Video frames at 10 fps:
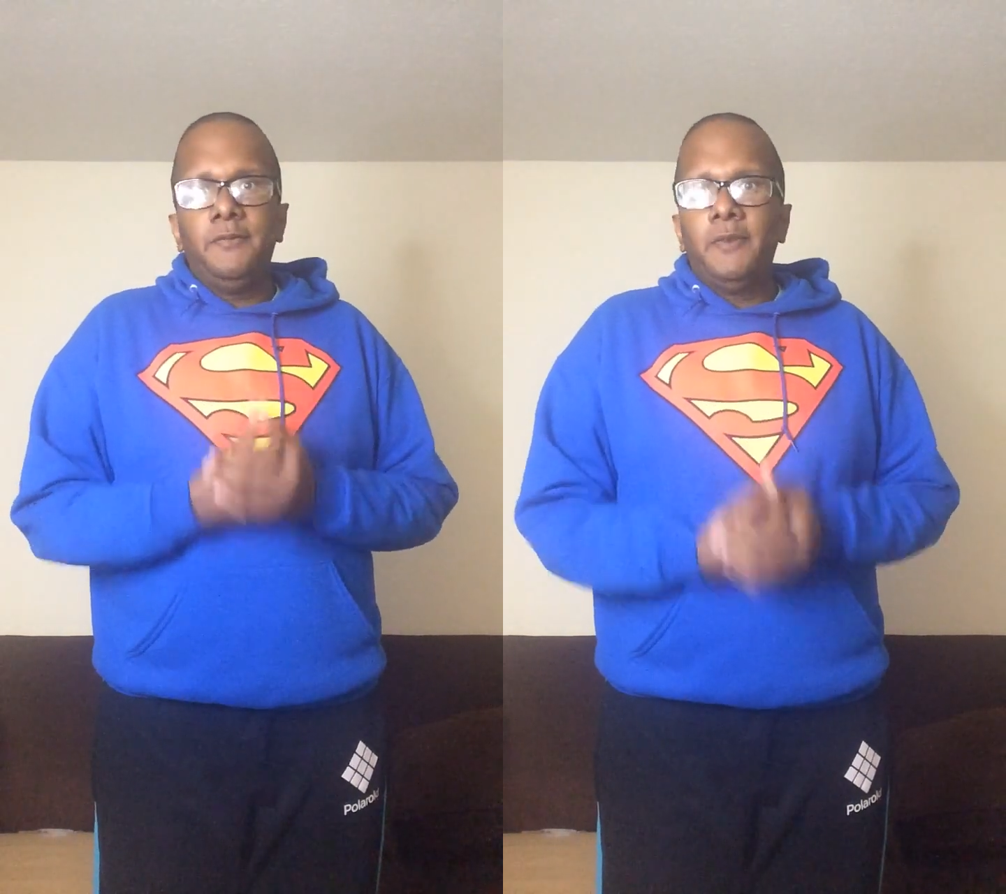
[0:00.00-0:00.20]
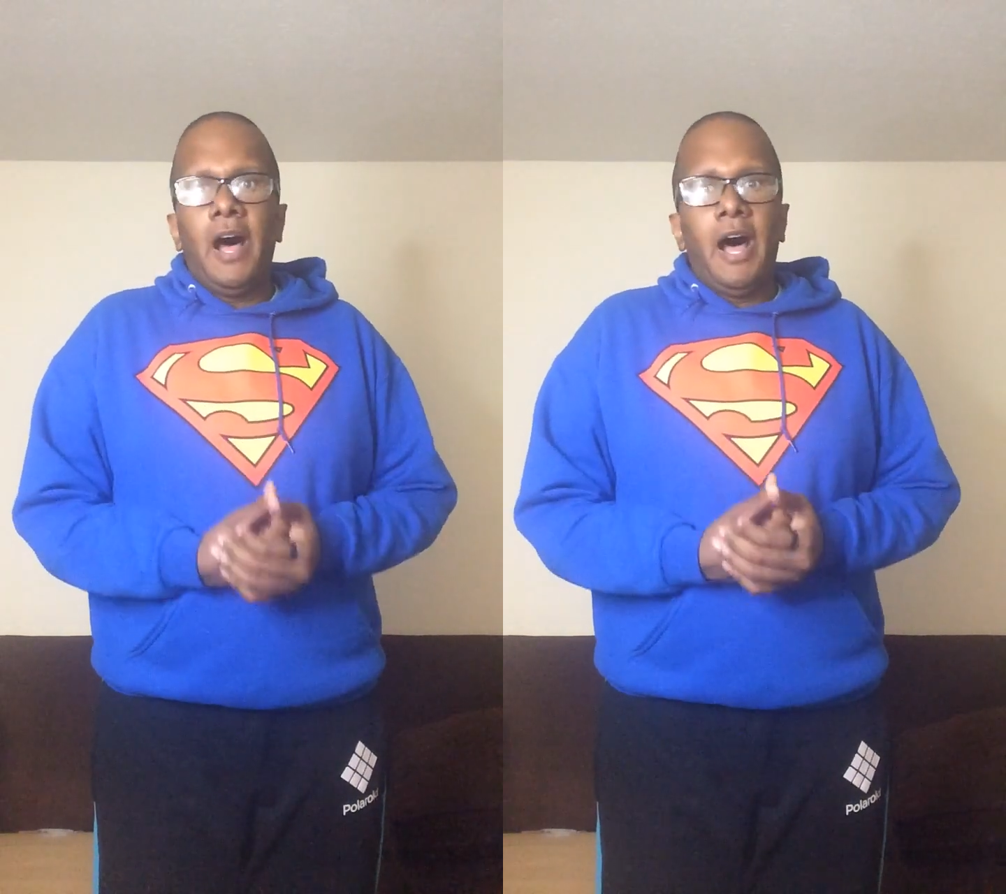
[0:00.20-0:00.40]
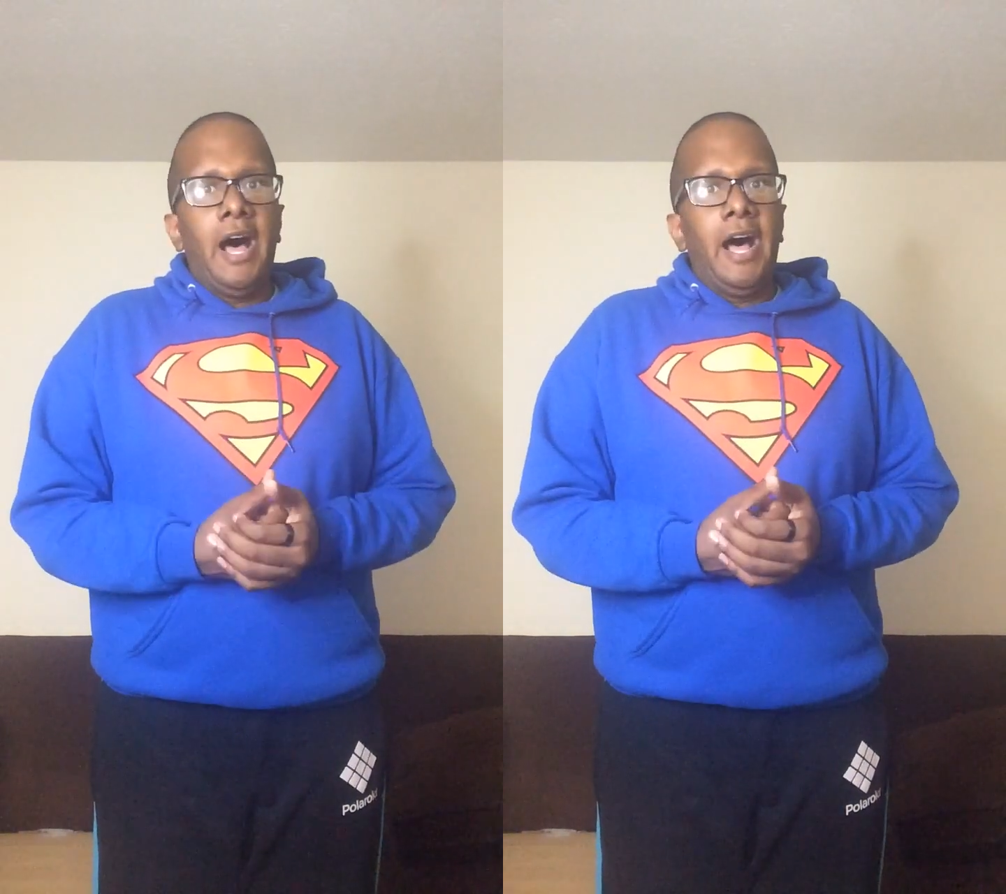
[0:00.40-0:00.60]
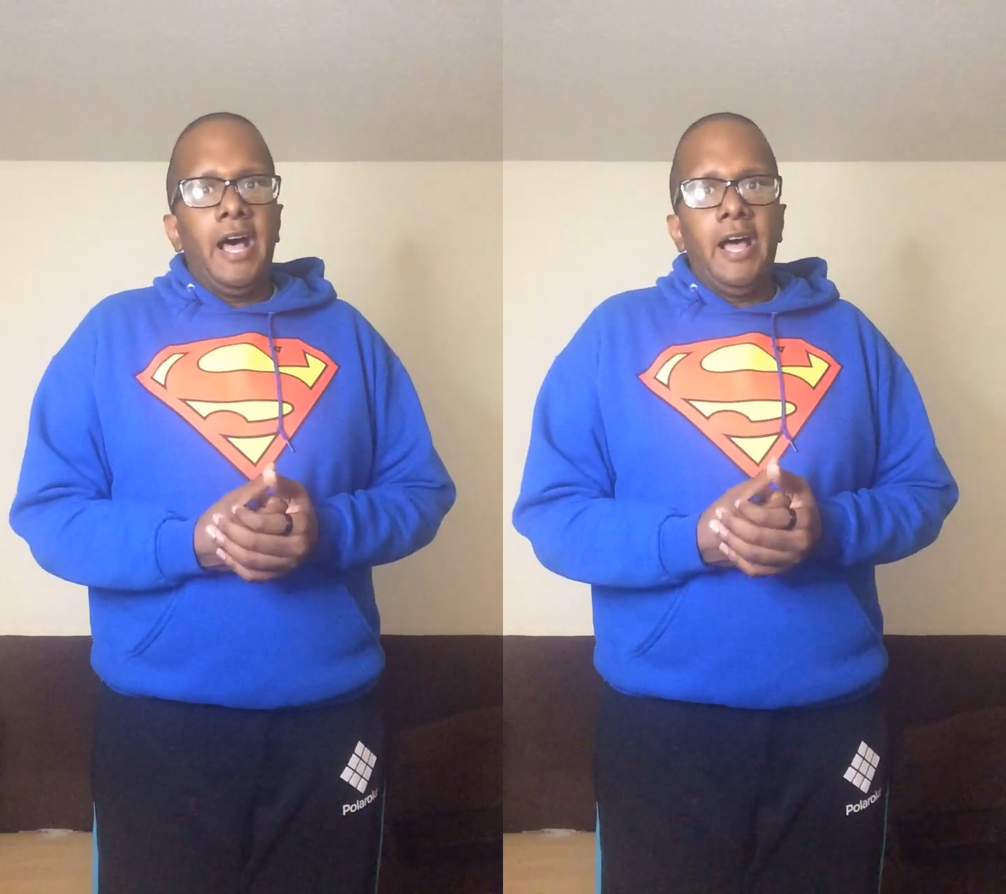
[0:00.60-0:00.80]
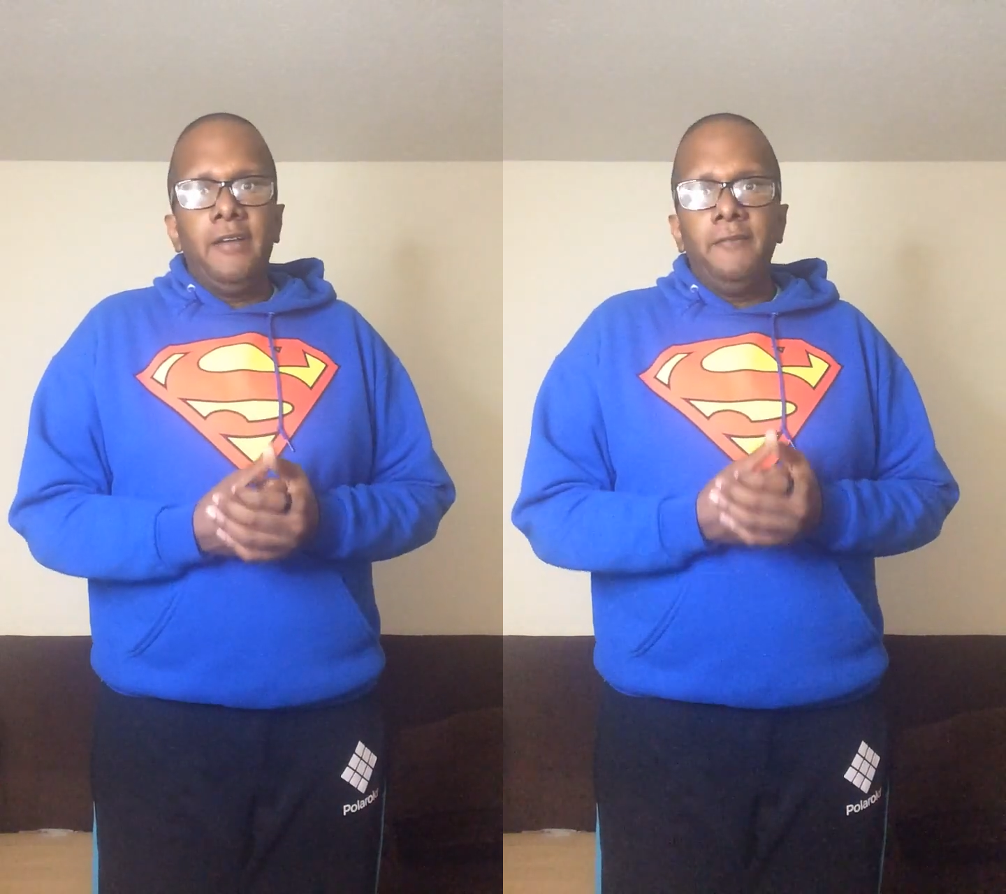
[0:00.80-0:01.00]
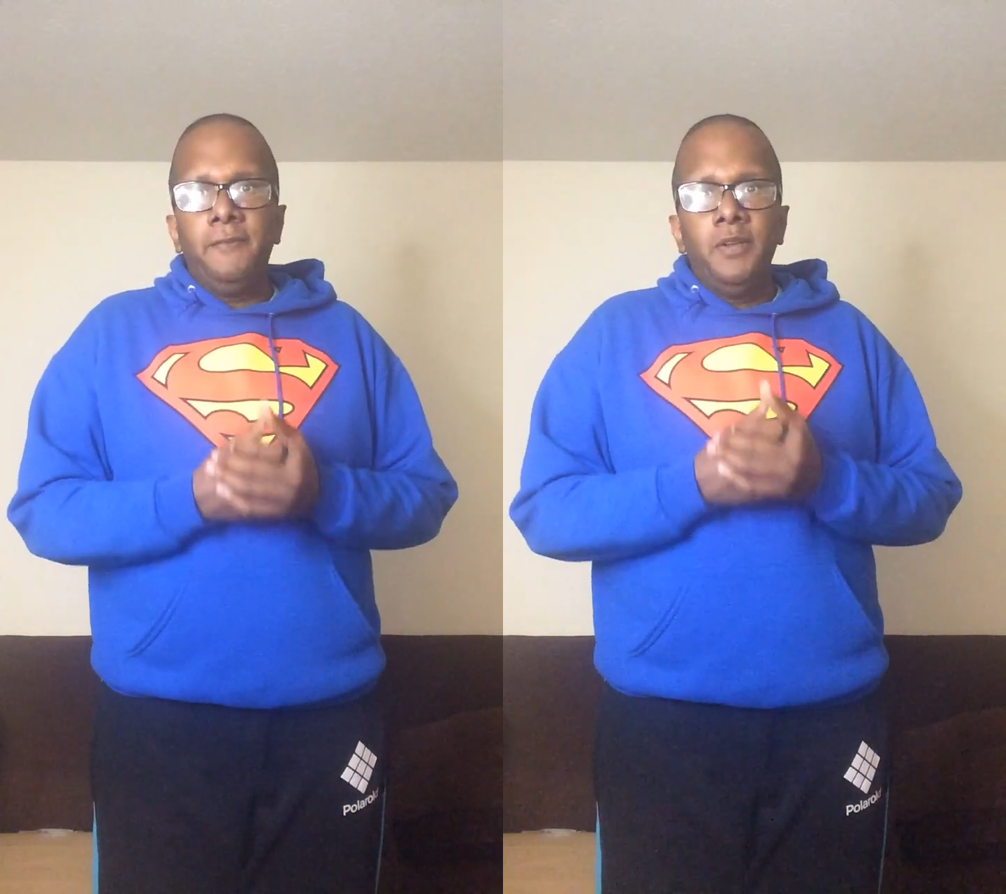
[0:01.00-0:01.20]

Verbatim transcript: five